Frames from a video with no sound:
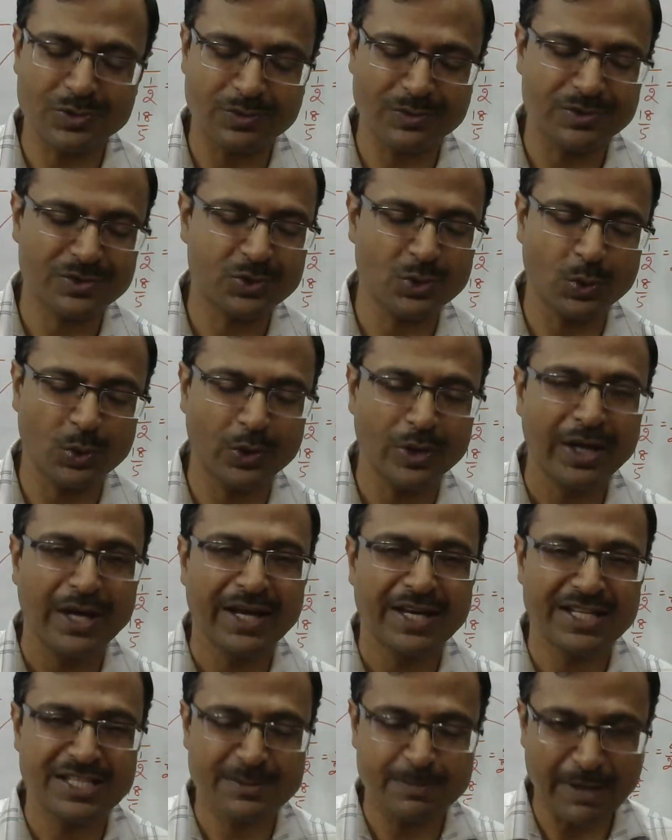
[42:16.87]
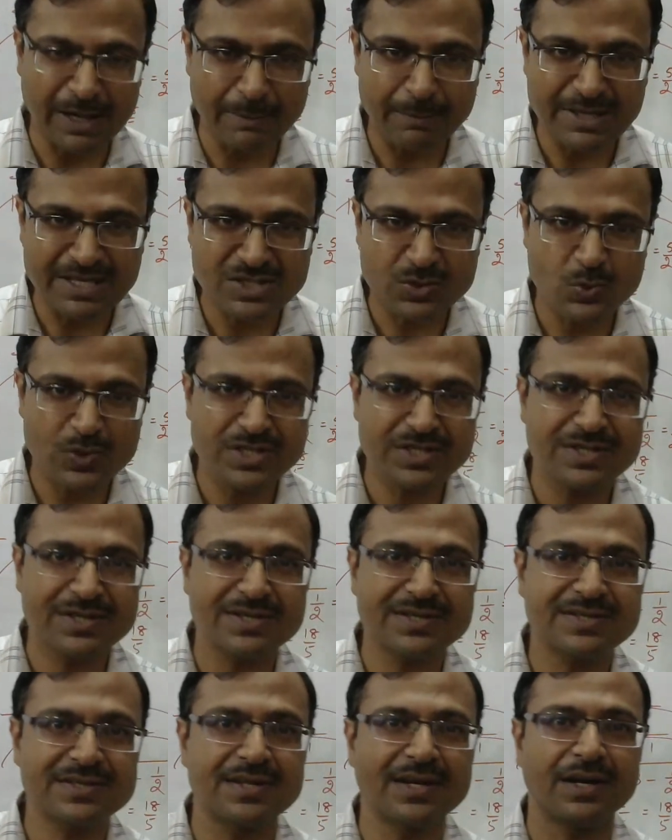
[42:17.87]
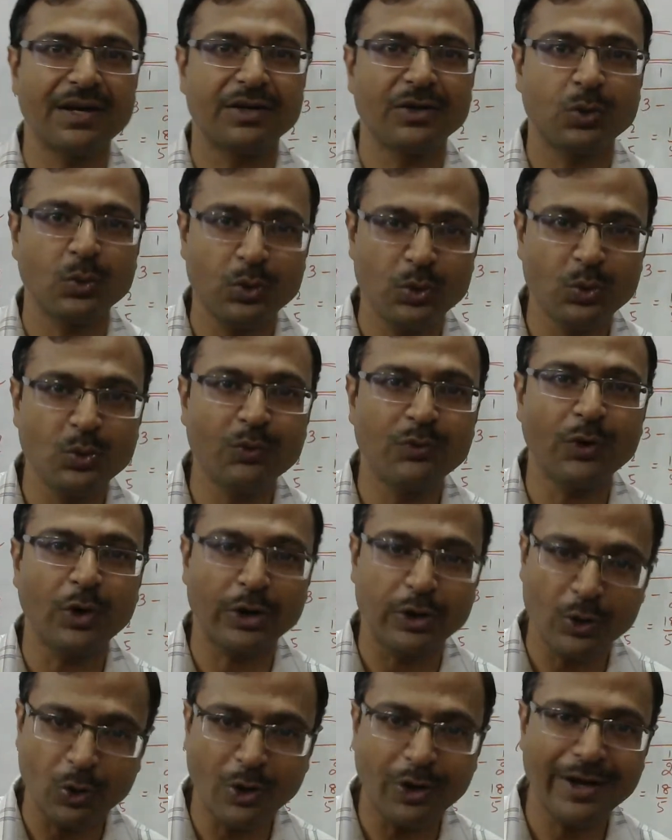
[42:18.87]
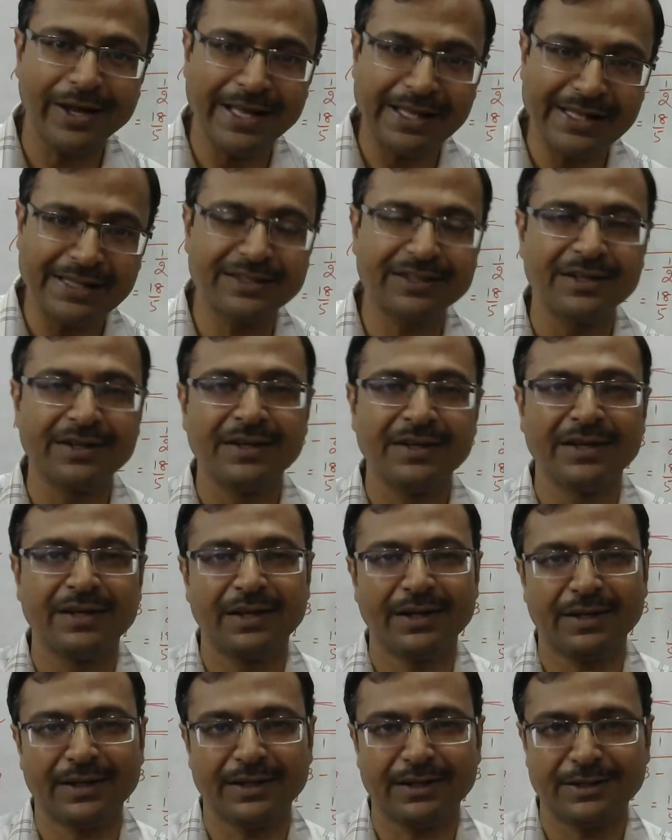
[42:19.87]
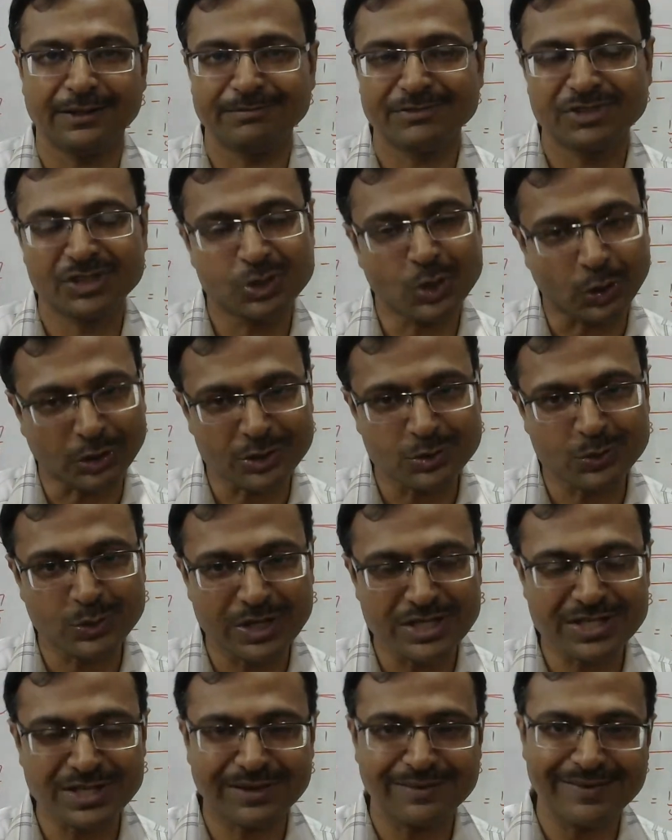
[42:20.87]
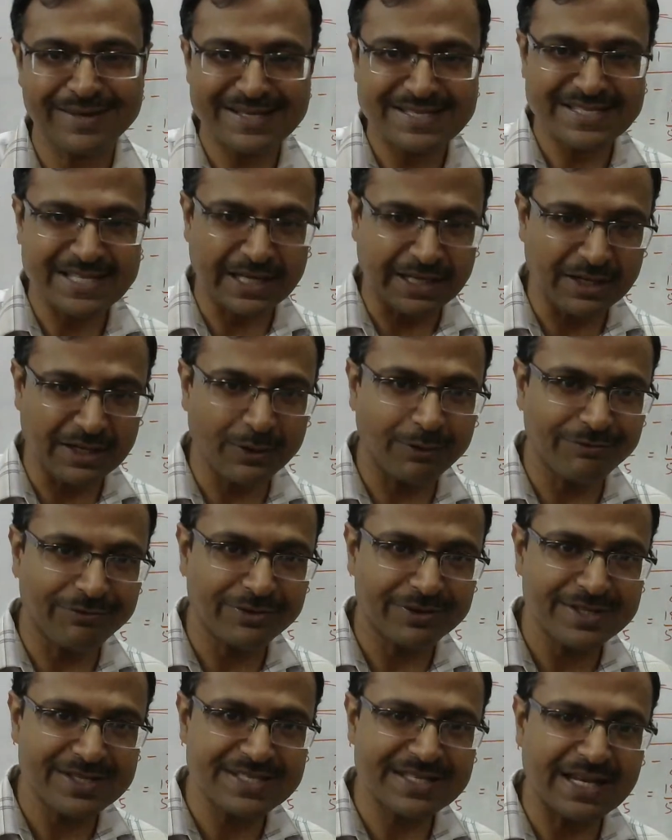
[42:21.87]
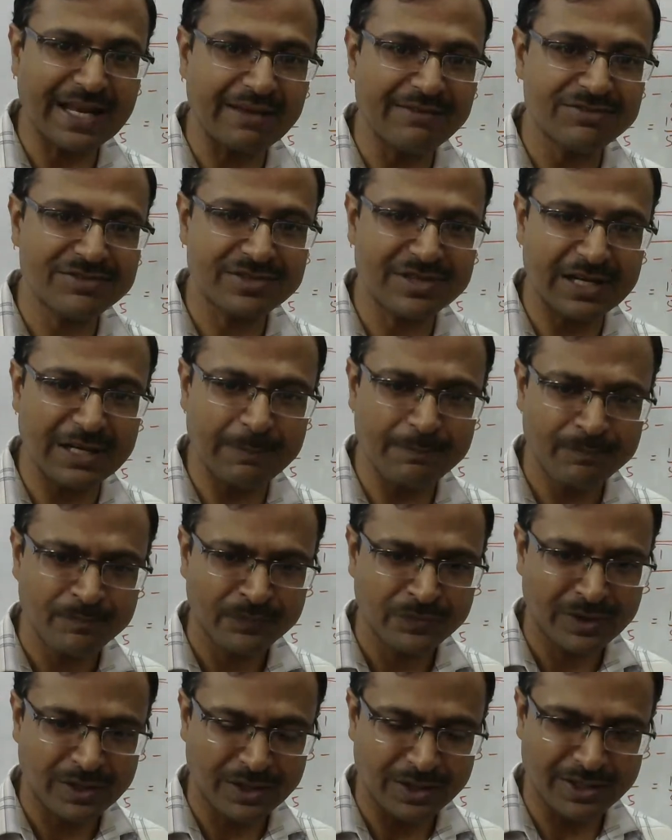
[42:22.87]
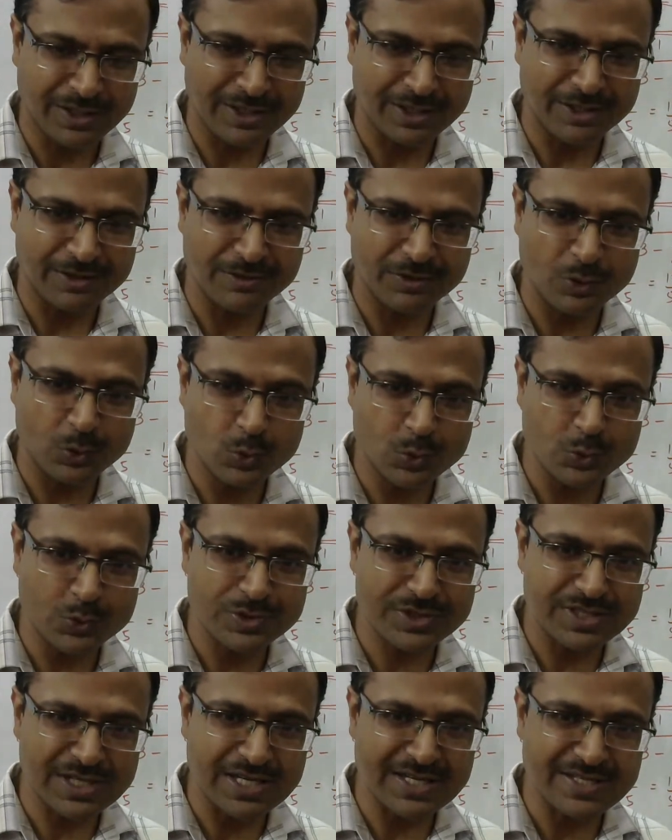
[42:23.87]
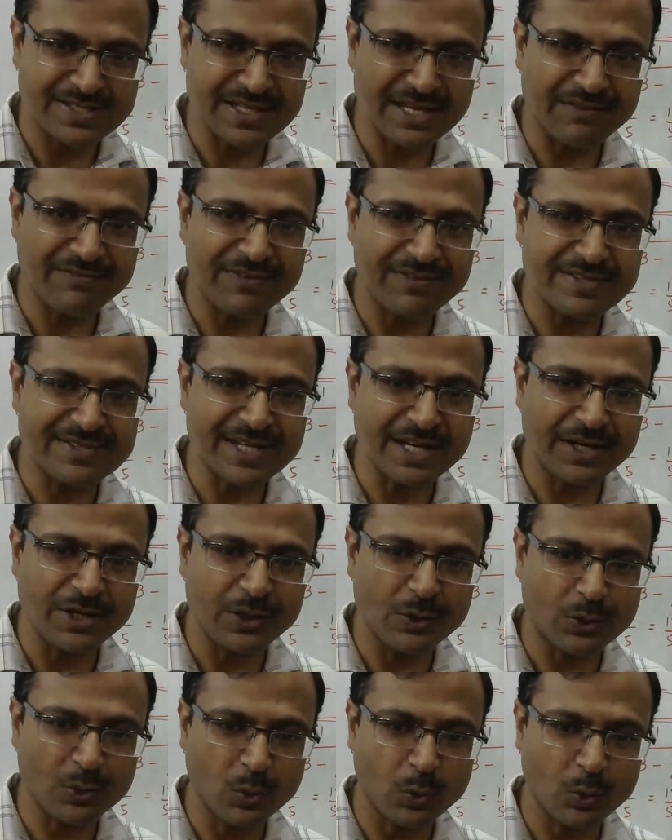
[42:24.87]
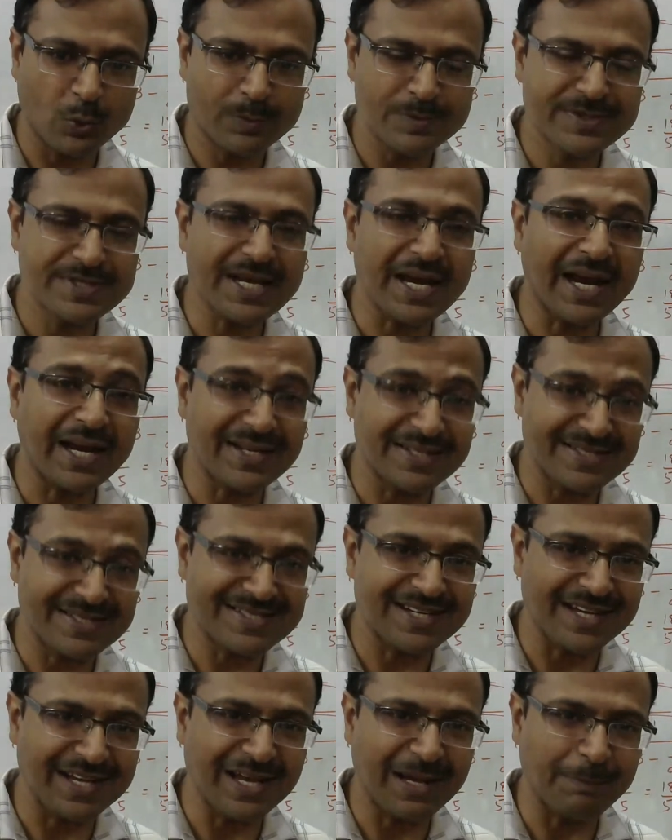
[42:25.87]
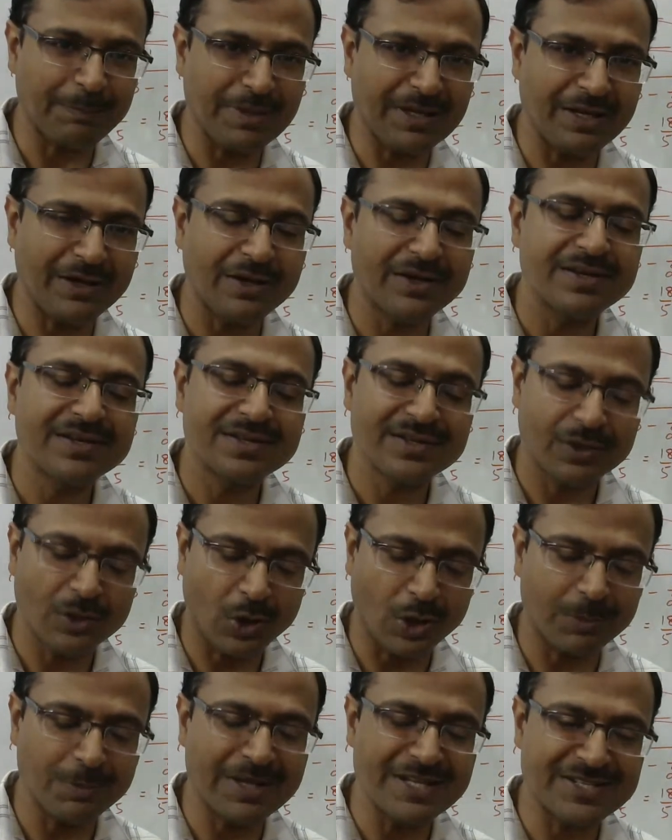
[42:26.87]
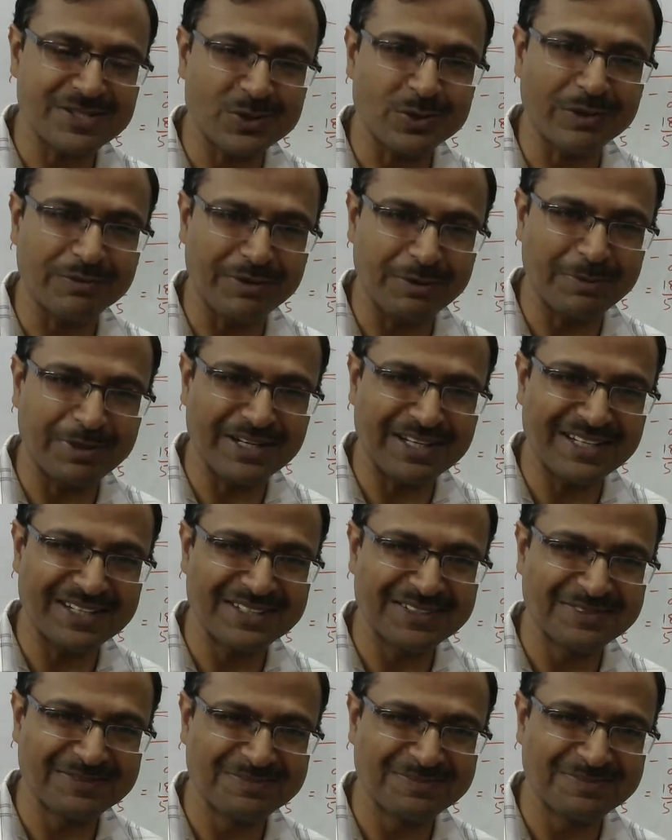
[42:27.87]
So it's my best wishes to you for your health. It's Dr. Suresh Agarwal signing off for this live stream. Do stay safe inside your homes and stay happy. God bless you, everybody.